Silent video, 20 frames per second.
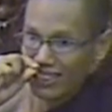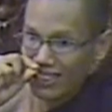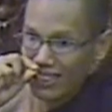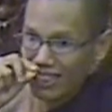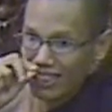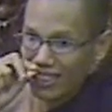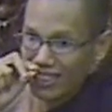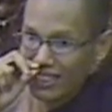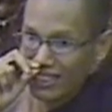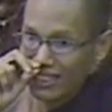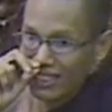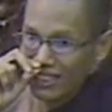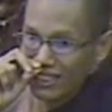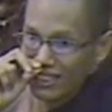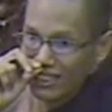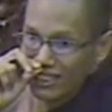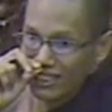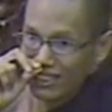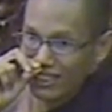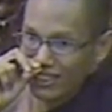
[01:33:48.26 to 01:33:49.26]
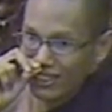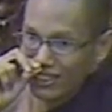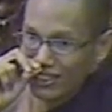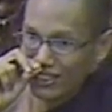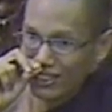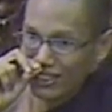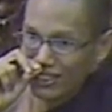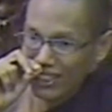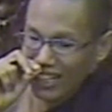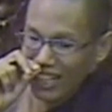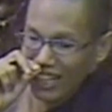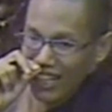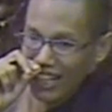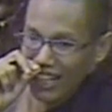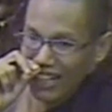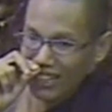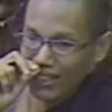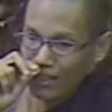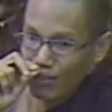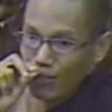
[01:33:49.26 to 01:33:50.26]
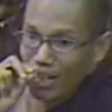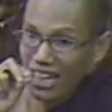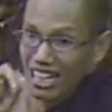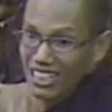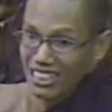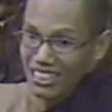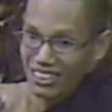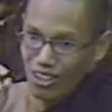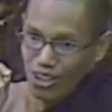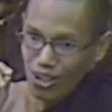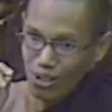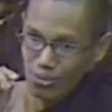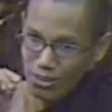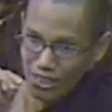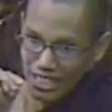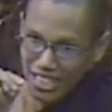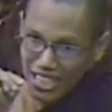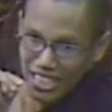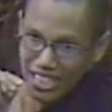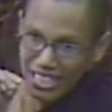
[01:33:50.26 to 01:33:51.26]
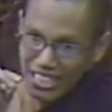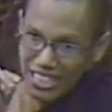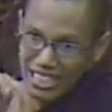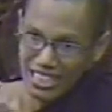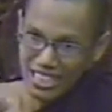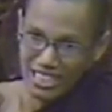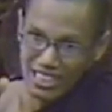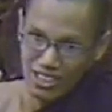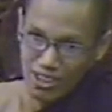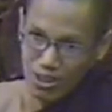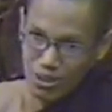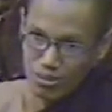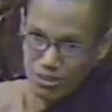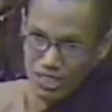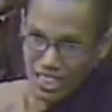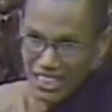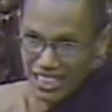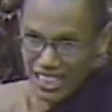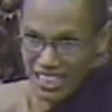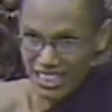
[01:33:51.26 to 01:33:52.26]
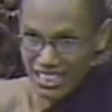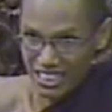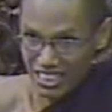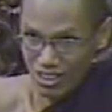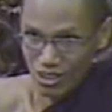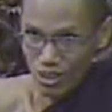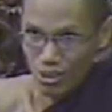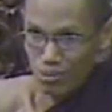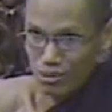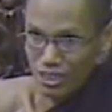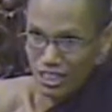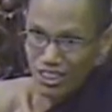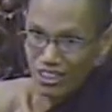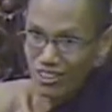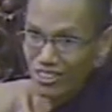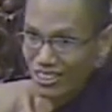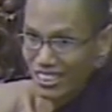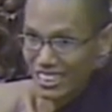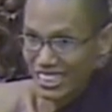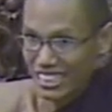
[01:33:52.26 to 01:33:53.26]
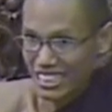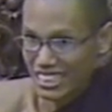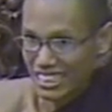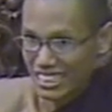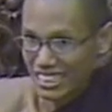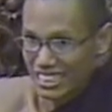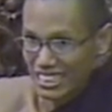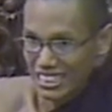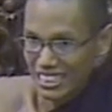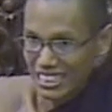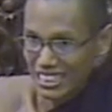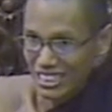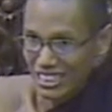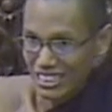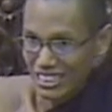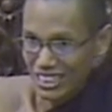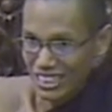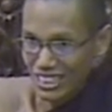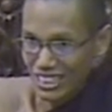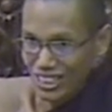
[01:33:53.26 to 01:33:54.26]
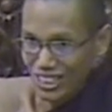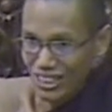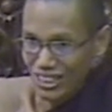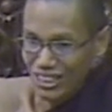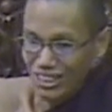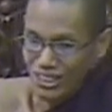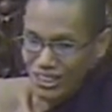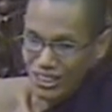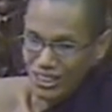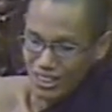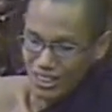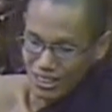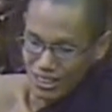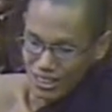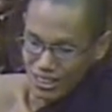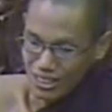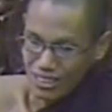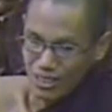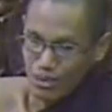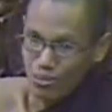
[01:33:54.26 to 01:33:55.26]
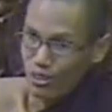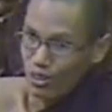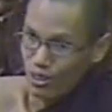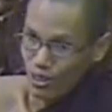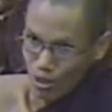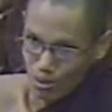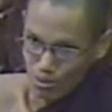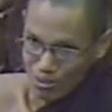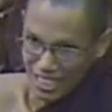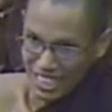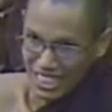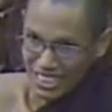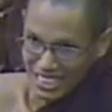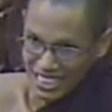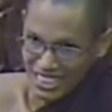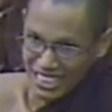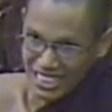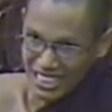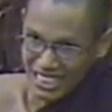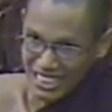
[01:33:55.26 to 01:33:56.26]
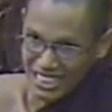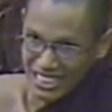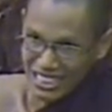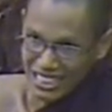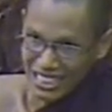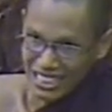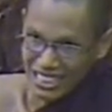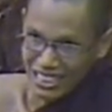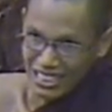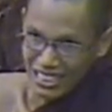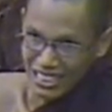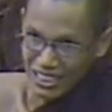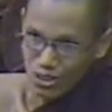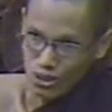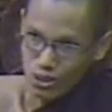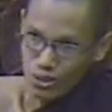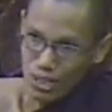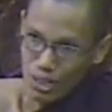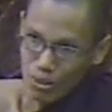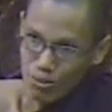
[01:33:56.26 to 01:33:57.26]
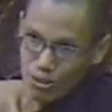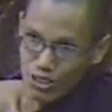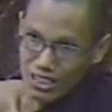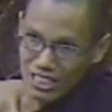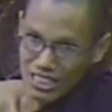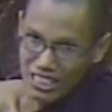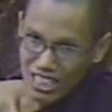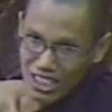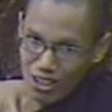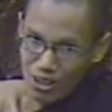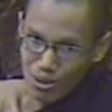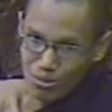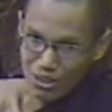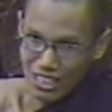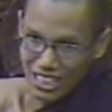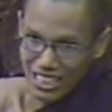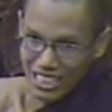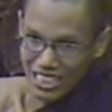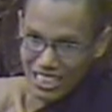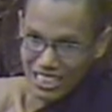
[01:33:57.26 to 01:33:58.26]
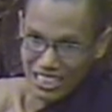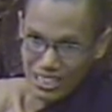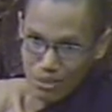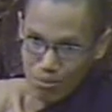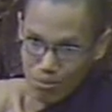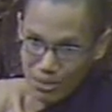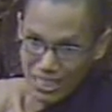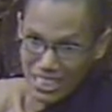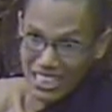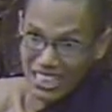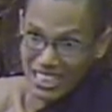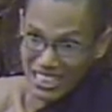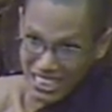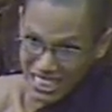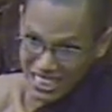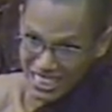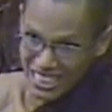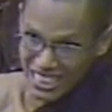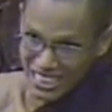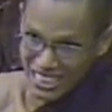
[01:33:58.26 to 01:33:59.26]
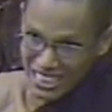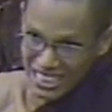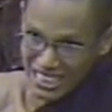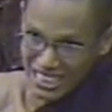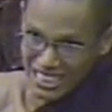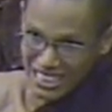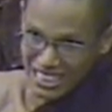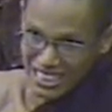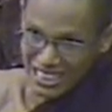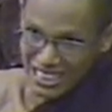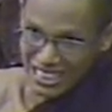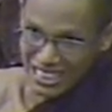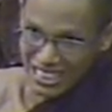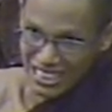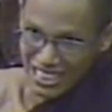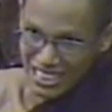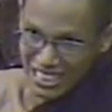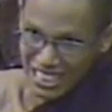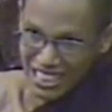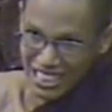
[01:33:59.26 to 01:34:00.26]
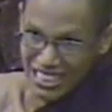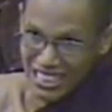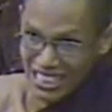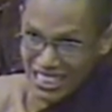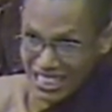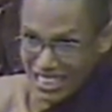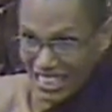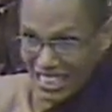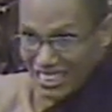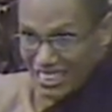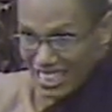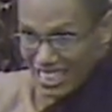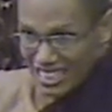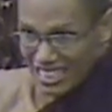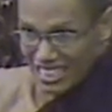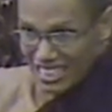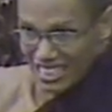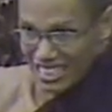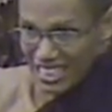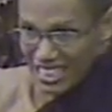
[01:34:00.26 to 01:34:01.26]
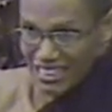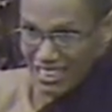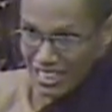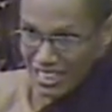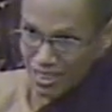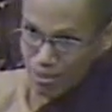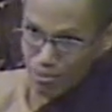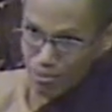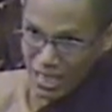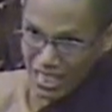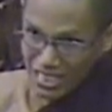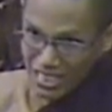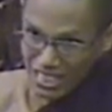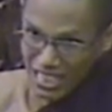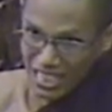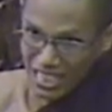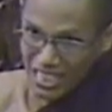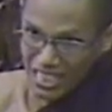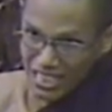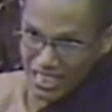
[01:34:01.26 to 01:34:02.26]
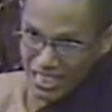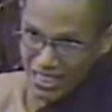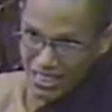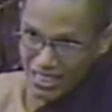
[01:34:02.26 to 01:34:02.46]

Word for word: uh, uh, smelling object, taste object, touching object only. So different object. karuna mudita object is beings as a success, success person